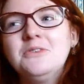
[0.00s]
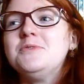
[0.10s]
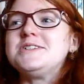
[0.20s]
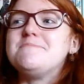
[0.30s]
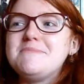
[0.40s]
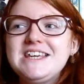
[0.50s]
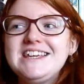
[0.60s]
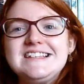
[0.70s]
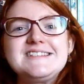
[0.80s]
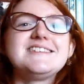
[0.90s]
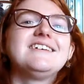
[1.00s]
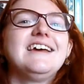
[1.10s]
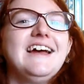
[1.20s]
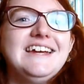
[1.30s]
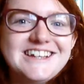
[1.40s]
which means
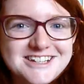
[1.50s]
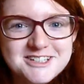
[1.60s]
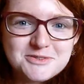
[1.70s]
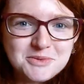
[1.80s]
it is